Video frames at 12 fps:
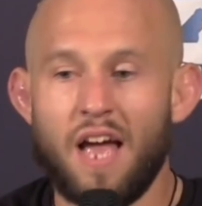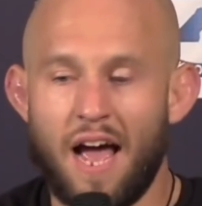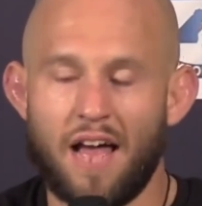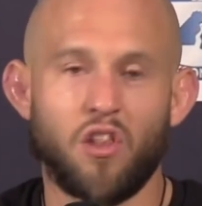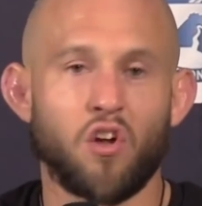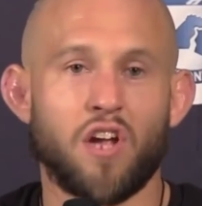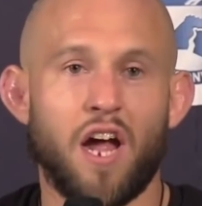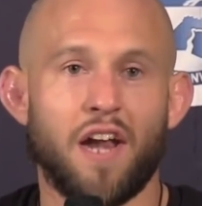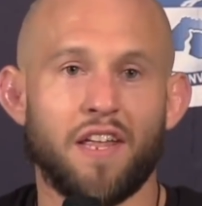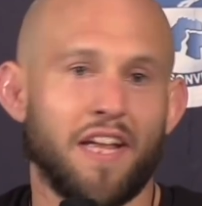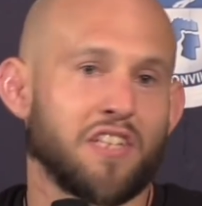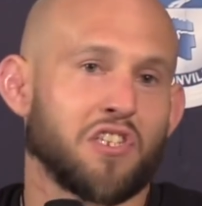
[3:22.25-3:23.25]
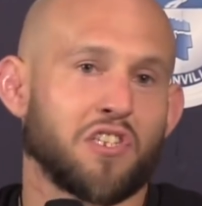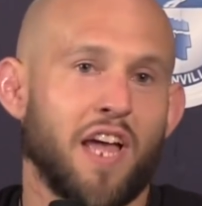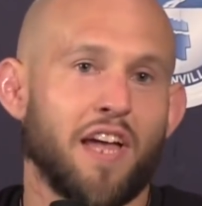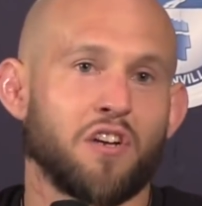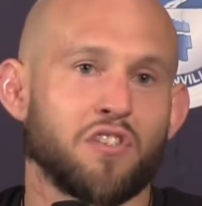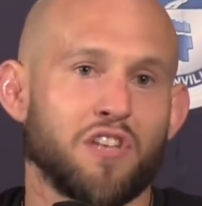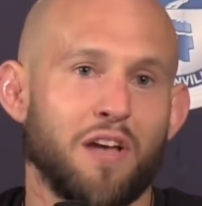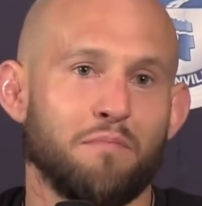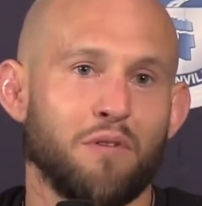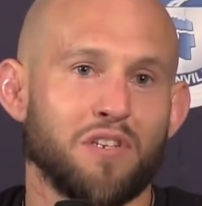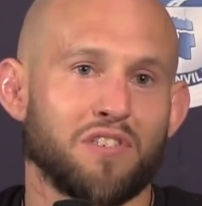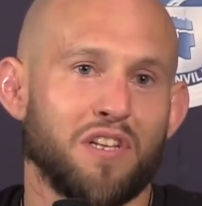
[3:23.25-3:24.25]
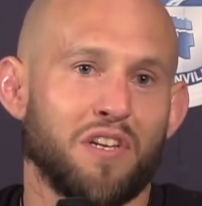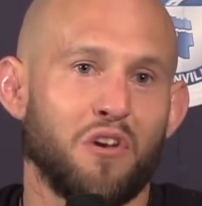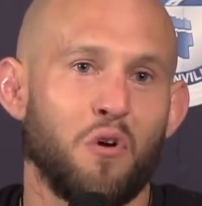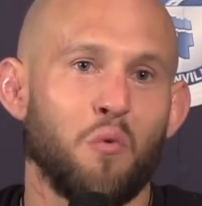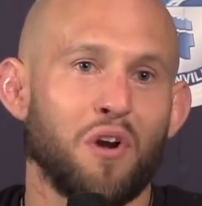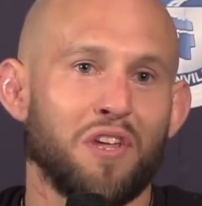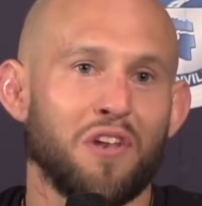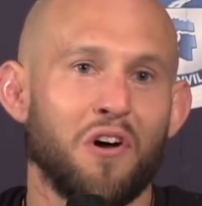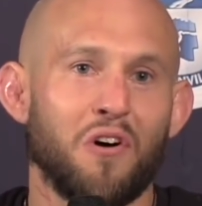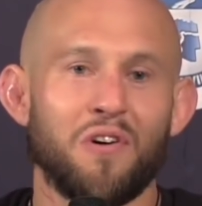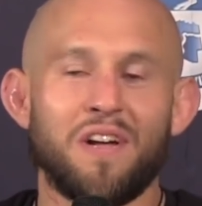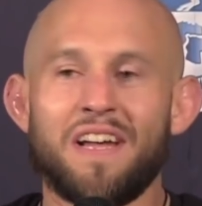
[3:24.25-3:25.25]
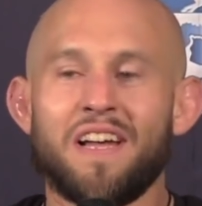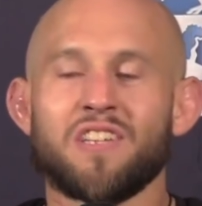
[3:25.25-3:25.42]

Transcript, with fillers: I look at it, it's a tiger's eye bracelet. You know, what do you know?